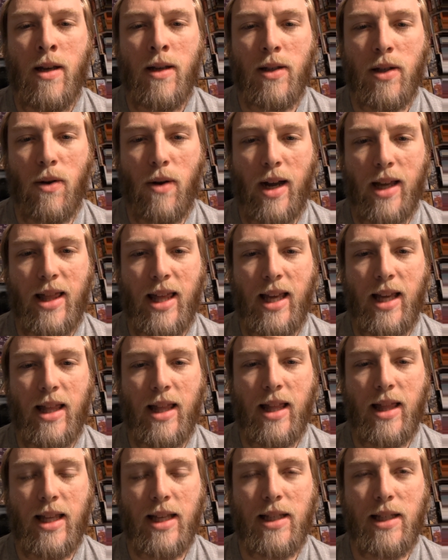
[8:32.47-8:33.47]
So I think
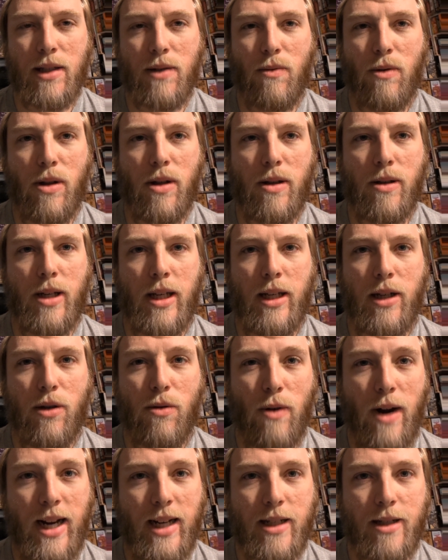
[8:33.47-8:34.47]
that this is really
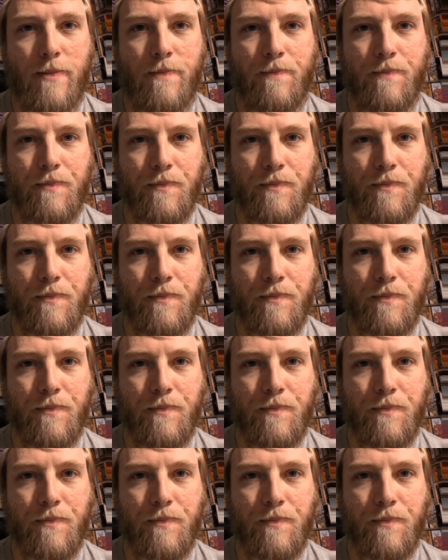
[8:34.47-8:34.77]
great.